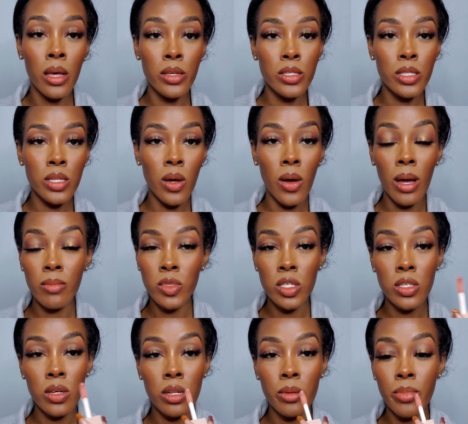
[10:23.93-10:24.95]
So I'm
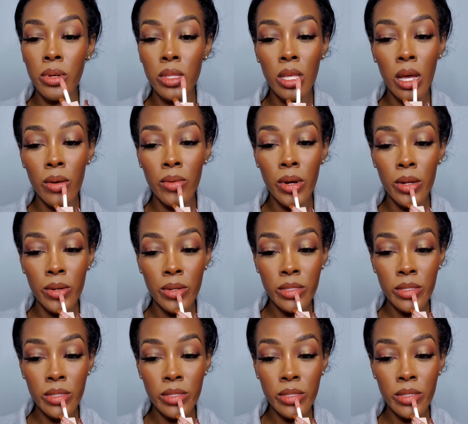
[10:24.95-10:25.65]
just going to put that right on